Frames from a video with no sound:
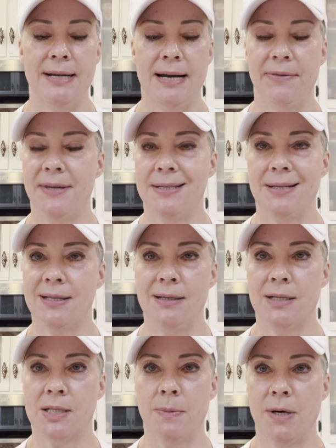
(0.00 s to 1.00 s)
Now this
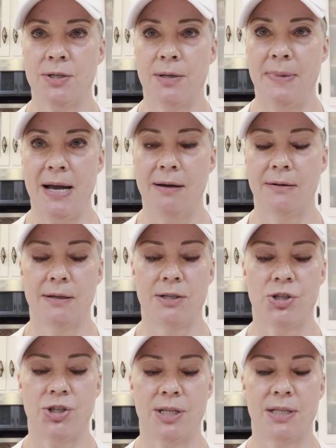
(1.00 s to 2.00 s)
isn't espresso powder,
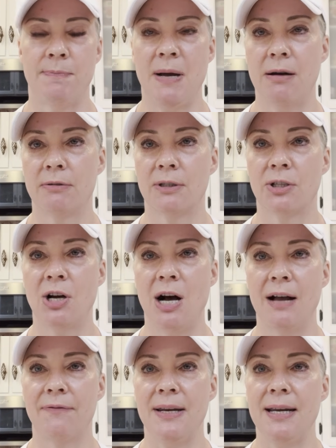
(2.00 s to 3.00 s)
it's just powdered
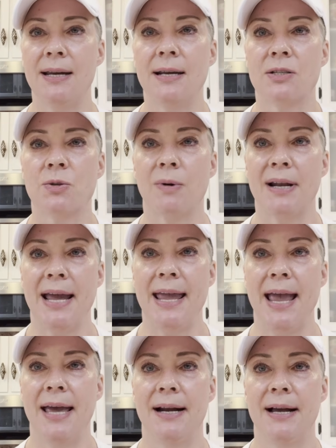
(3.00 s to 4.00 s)
coffee. It's what I
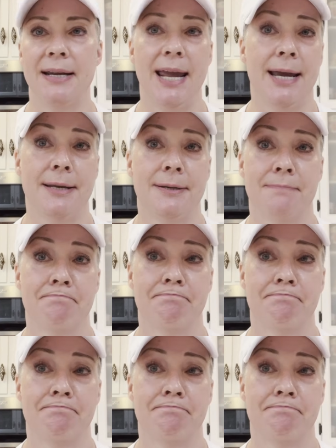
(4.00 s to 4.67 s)
had on hand.